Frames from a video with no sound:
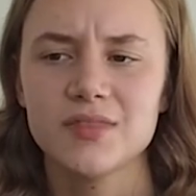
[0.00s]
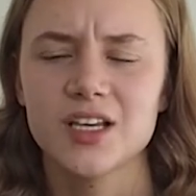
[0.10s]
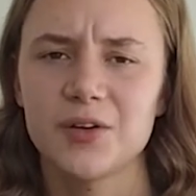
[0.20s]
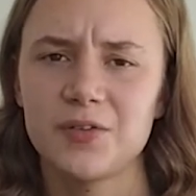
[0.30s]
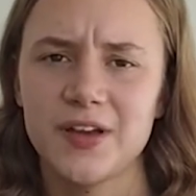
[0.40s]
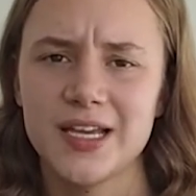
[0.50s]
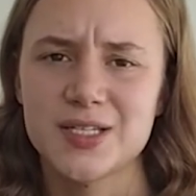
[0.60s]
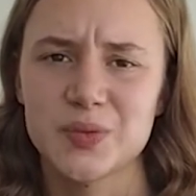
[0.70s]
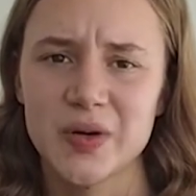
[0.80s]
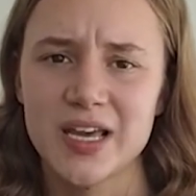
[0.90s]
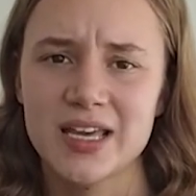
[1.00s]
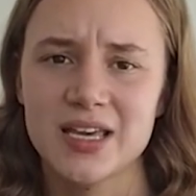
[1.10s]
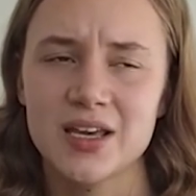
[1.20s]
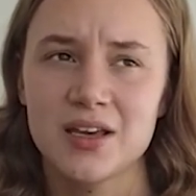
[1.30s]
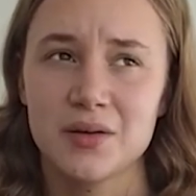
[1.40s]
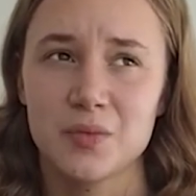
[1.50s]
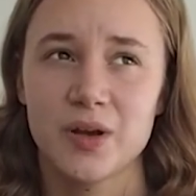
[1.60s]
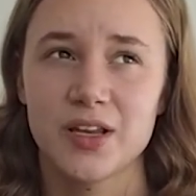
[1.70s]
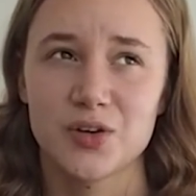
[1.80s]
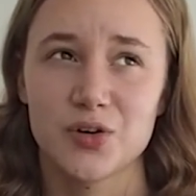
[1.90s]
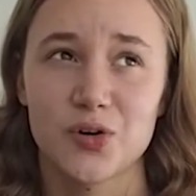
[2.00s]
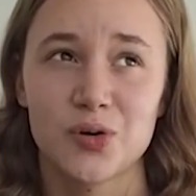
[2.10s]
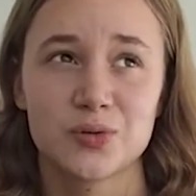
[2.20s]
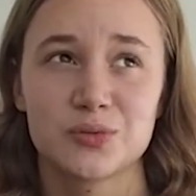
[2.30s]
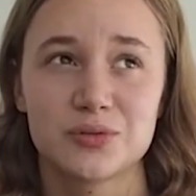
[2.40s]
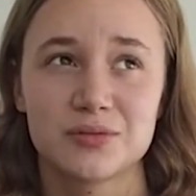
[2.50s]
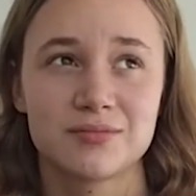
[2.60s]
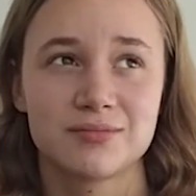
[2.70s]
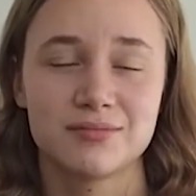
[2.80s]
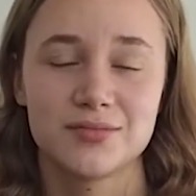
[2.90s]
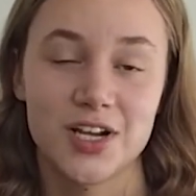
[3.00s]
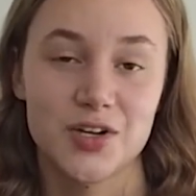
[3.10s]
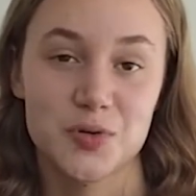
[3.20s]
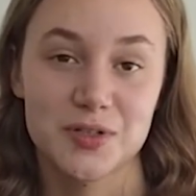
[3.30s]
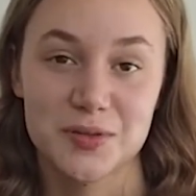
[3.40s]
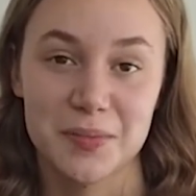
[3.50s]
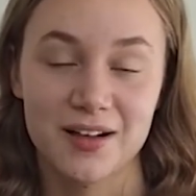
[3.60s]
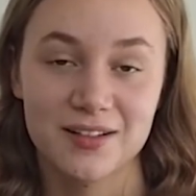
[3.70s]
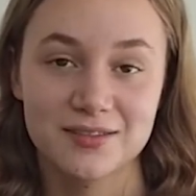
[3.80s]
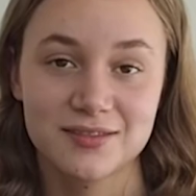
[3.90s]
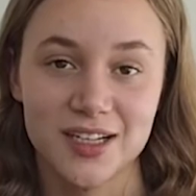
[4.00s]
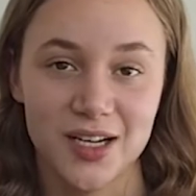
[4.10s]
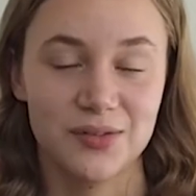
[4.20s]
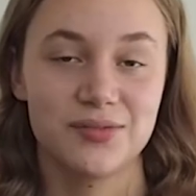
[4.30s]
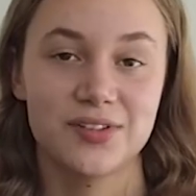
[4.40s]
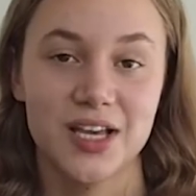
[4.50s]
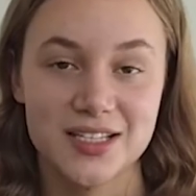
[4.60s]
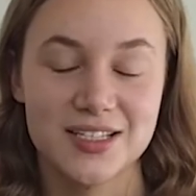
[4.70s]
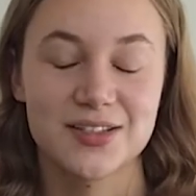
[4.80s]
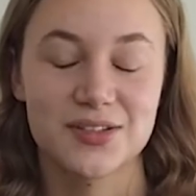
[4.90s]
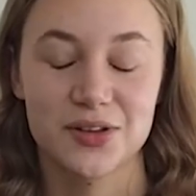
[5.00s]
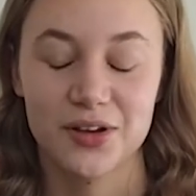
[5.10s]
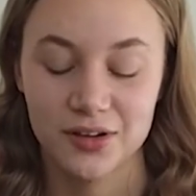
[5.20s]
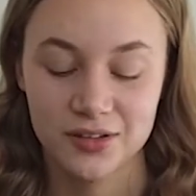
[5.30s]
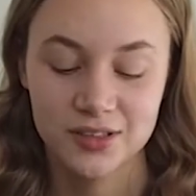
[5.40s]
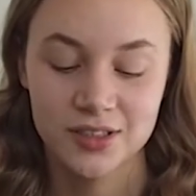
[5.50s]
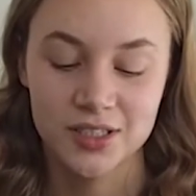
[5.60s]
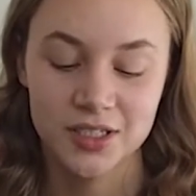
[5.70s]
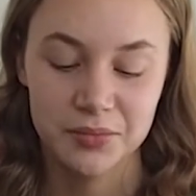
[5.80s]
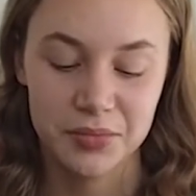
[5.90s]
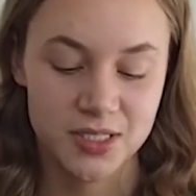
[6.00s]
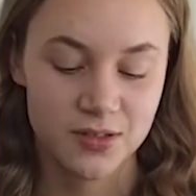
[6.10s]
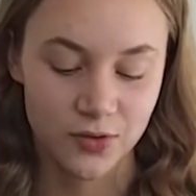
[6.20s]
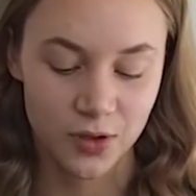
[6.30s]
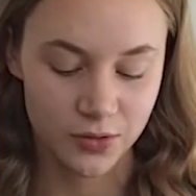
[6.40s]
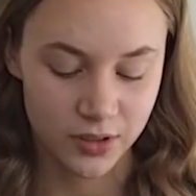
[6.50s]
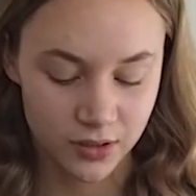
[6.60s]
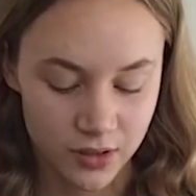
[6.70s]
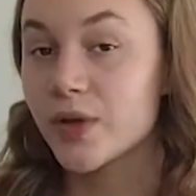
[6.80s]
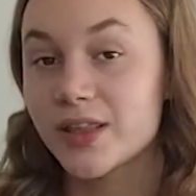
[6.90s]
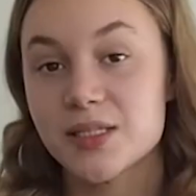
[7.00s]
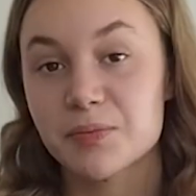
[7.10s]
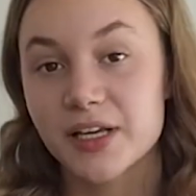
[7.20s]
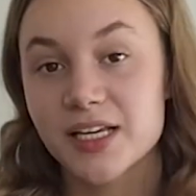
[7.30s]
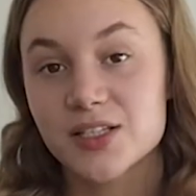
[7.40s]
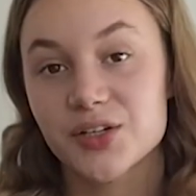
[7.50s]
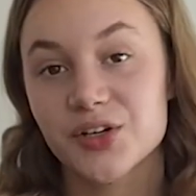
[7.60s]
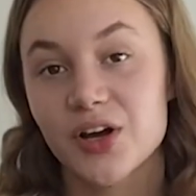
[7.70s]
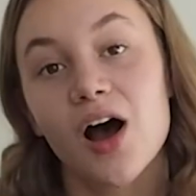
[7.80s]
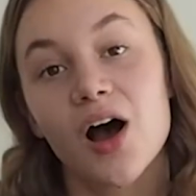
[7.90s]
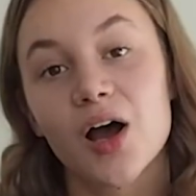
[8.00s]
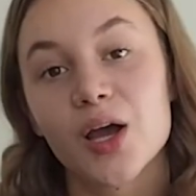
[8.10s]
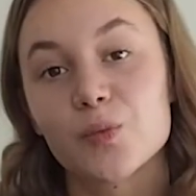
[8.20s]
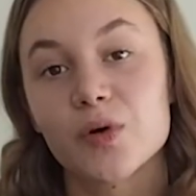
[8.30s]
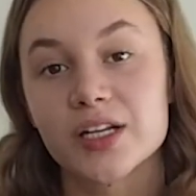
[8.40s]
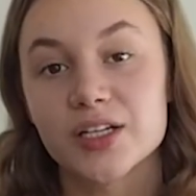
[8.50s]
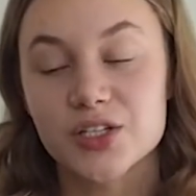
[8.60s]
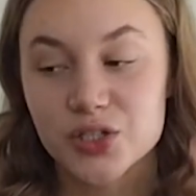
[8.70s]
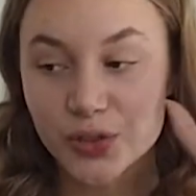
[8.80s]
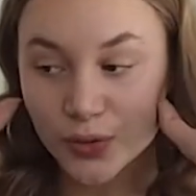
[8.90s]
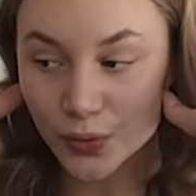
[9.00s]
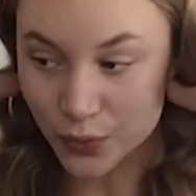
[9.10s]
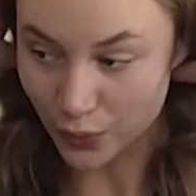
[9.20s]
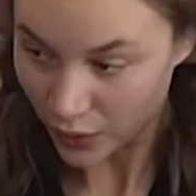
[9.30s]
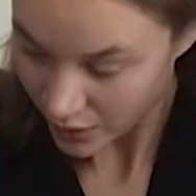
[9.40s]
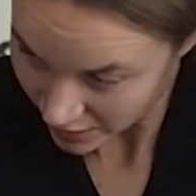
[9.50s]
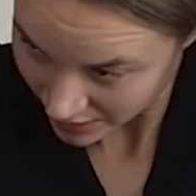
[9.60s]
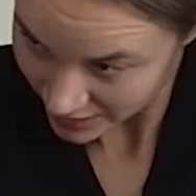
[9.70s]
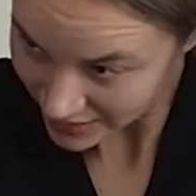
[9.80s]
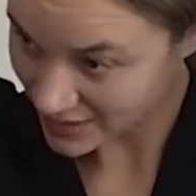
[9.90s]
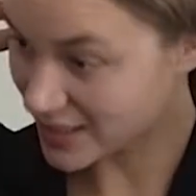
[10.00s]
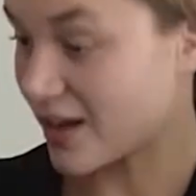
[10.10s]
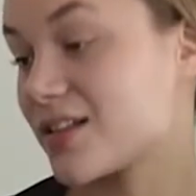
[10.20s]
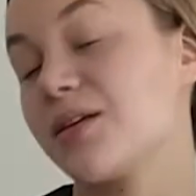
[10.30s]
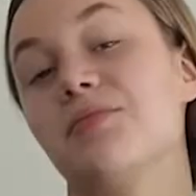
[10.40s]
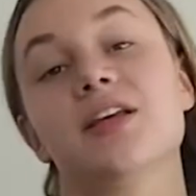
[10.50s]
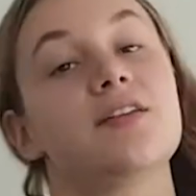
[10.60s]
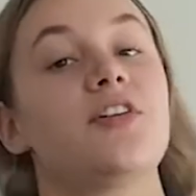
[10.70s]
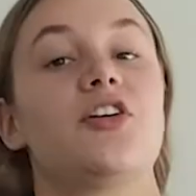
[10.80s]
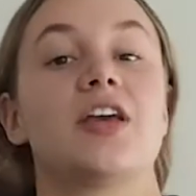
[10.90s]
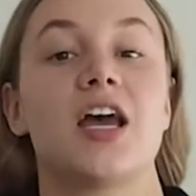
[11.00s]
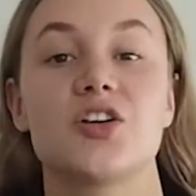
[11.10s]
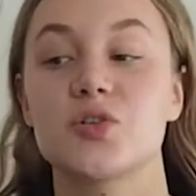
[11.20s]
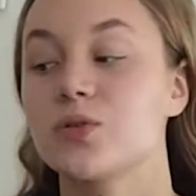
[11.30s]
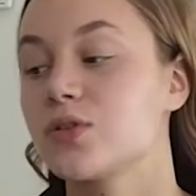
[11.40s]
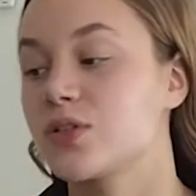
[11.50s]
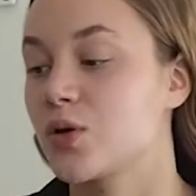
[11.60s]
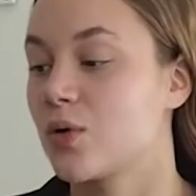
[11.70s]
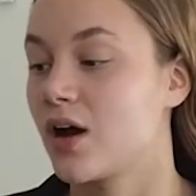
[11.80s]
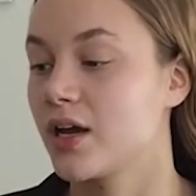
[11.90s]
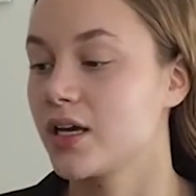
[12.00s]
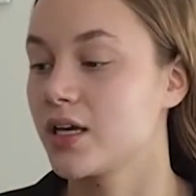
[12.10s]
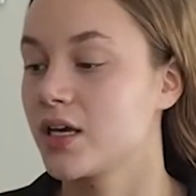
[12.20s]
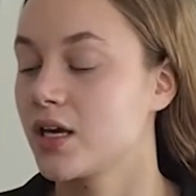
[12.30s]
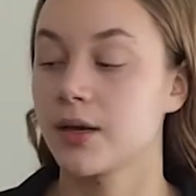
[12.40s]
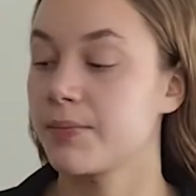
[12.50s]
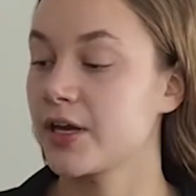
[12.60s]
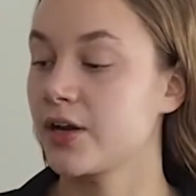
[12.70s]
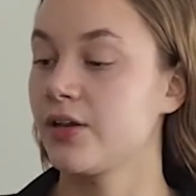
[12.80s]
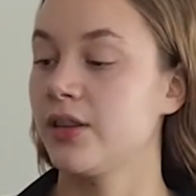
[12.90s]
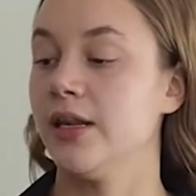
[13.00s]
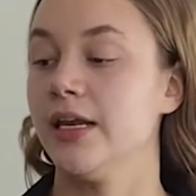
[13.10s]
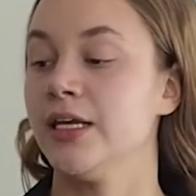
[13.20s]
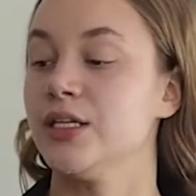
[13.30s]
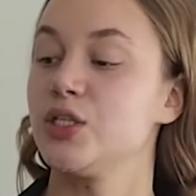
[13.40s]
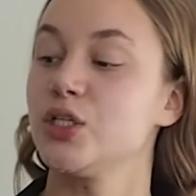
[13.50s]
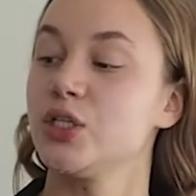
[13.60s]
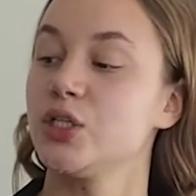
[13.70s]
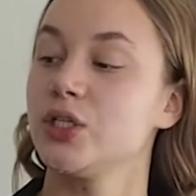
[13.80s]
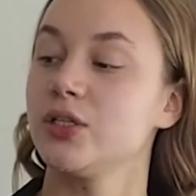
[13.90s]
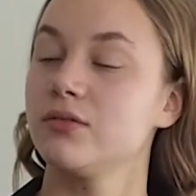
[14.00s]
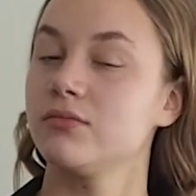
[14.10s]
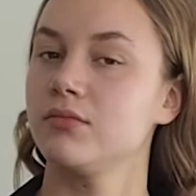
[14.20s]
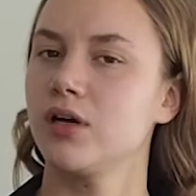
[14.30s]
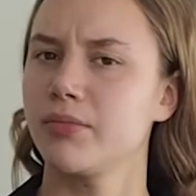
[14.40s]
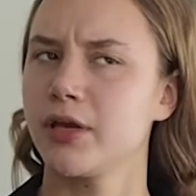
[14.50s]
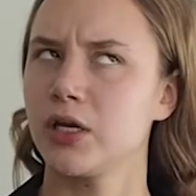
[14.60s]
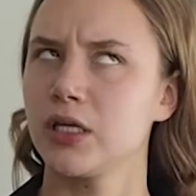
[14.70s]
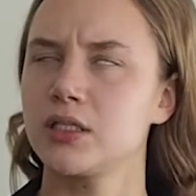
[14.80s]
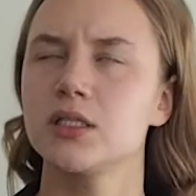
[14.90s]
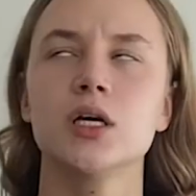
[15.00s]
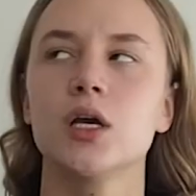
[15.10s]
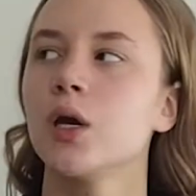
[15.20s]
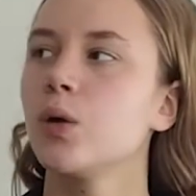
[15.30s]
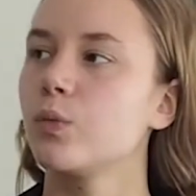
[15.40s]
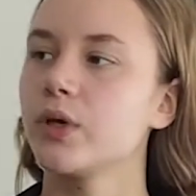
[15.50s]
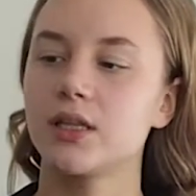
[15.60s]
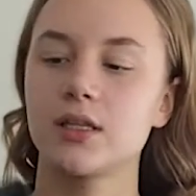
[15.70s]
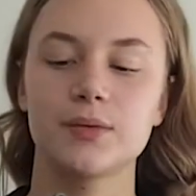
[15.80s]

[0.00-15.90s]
kind of fades away when your own natural smell kind of gets into the piece of clothing. With this blazer, I wanted to style something very casual, so I paired it with